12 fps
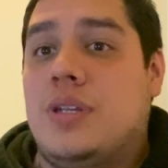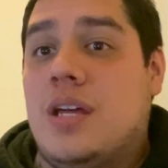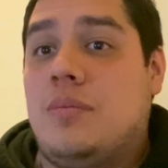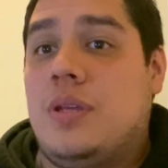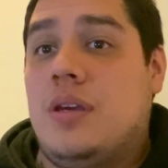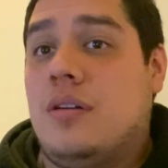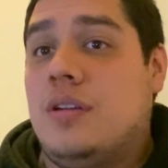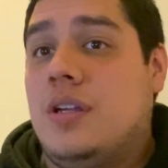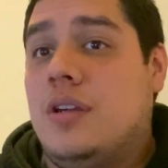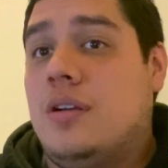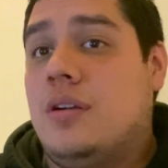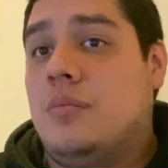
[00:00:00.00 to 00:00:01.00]
not be on
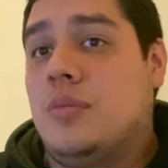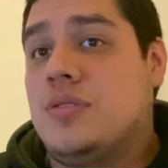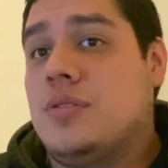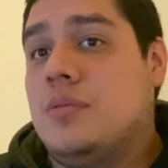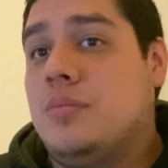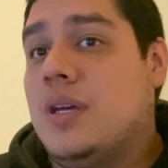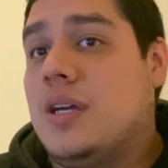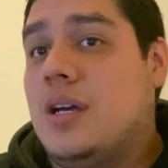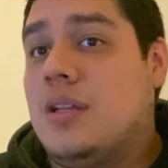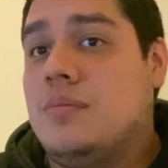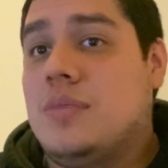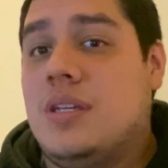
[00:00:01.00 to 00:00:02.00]
here. Most of the big
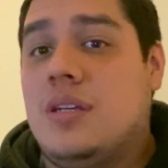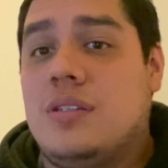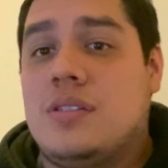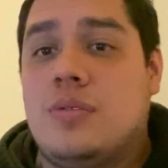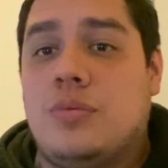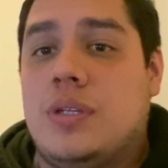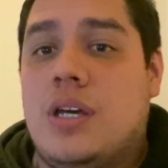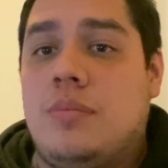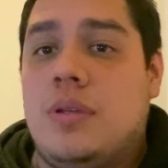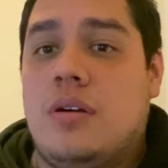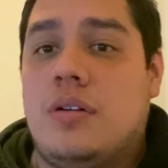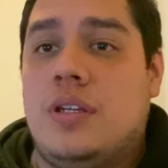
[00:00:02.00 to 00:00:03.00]
item things would not
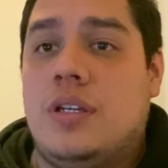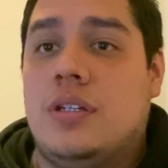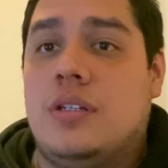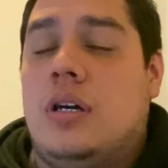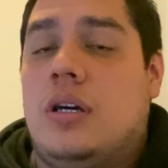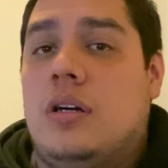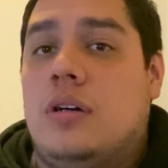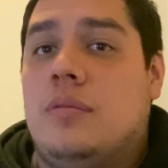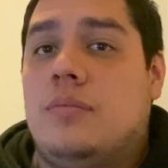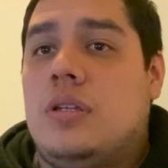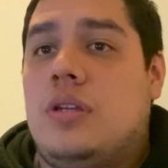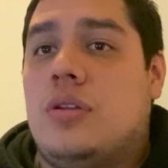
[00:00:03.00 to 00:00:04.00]
be on here.
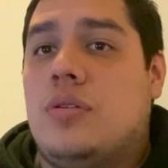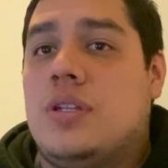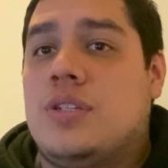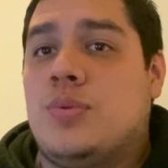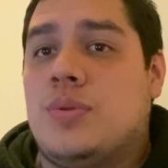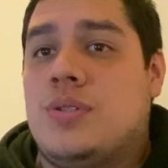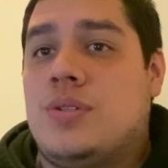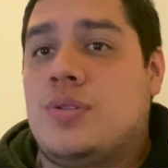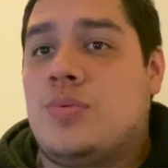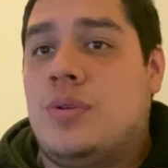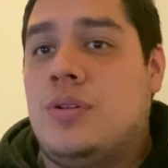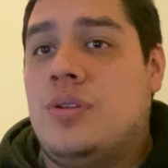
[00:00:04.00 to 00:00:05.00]
You know, this was
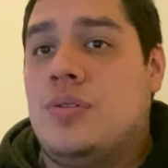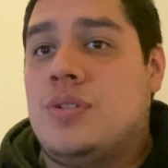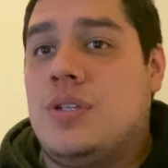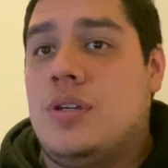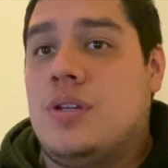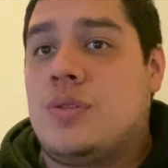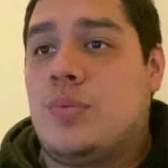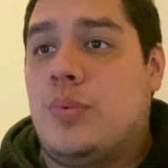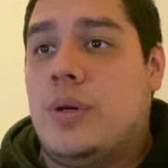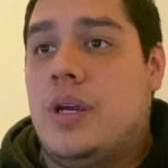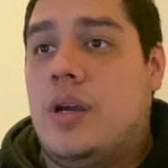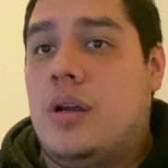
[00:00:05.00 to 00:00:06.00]
just one of those years
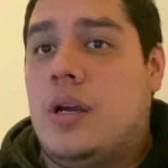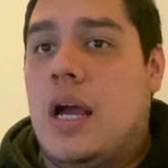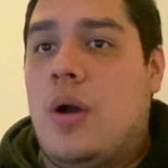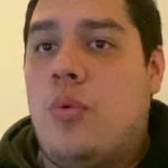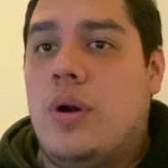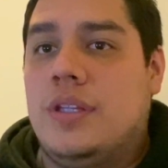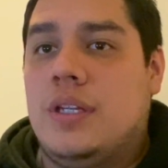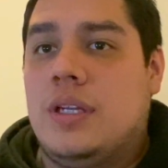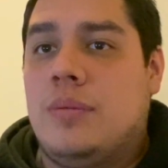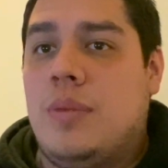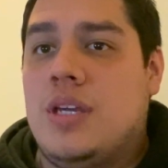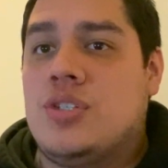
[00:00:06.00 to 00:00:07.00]
where I wanted
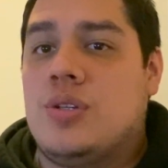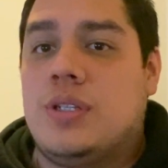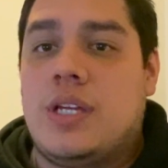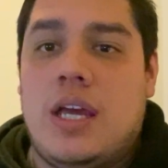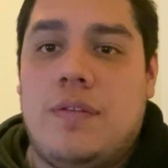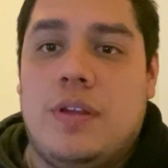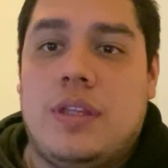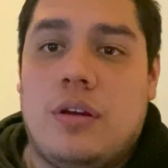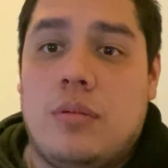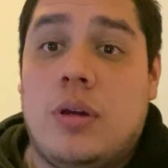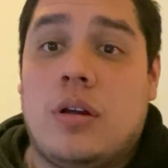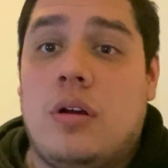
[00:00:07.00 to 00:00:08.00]
to make sure that everything
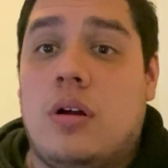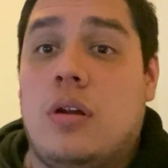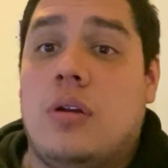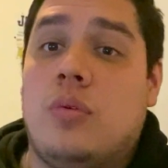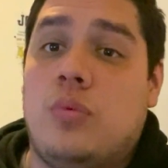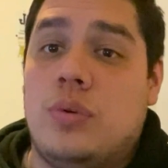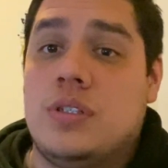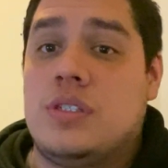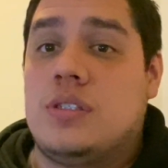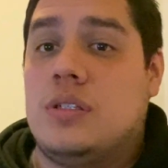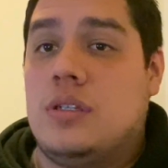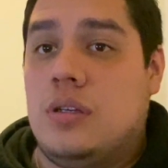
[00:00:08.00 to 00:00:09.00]
on my car
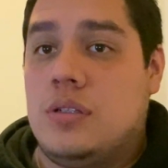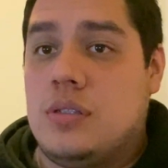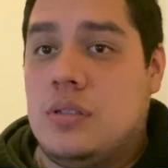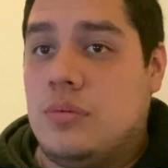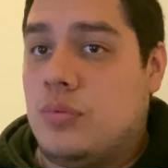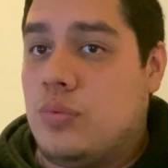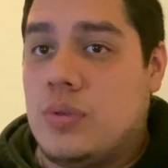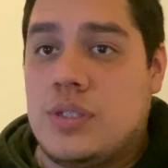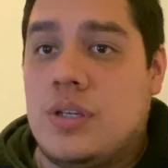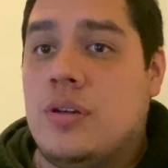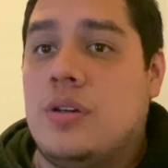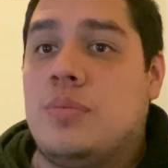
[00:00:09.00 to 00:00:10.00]
was
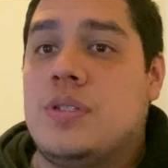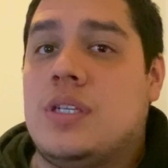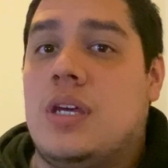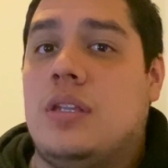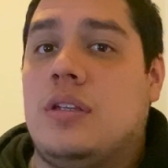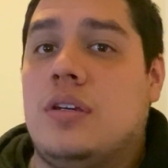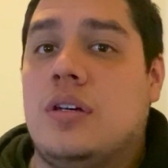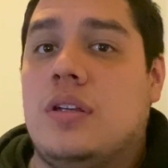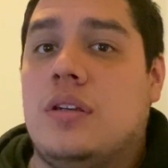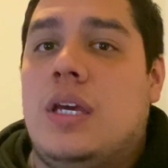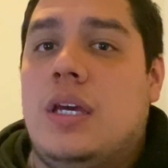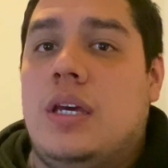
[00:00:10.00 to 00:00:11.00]
100%
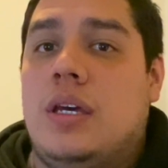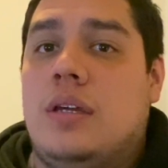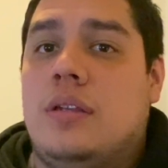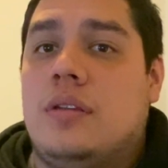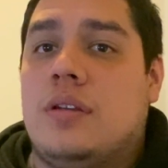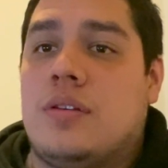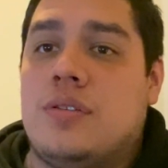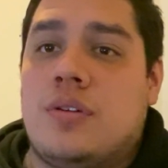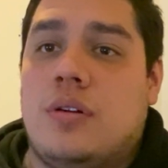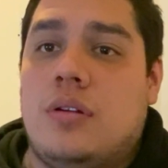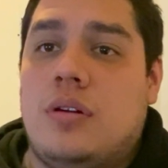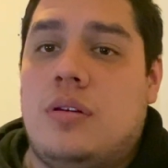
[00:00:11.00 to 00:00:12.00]
good. And the
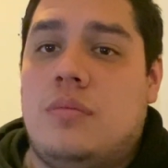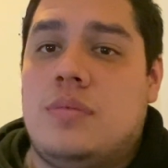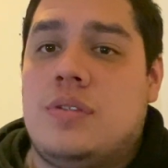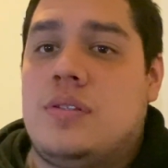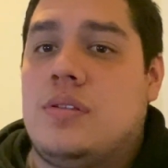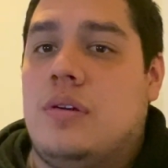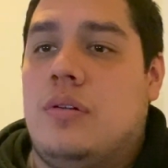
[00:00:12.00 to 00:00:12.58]
control arms,